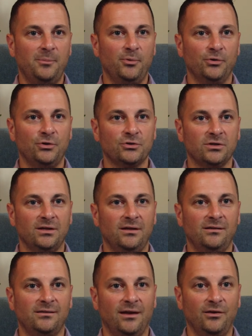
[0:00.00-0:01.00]
people
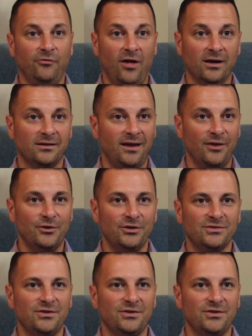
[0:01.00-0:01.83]
usually tend to flock together.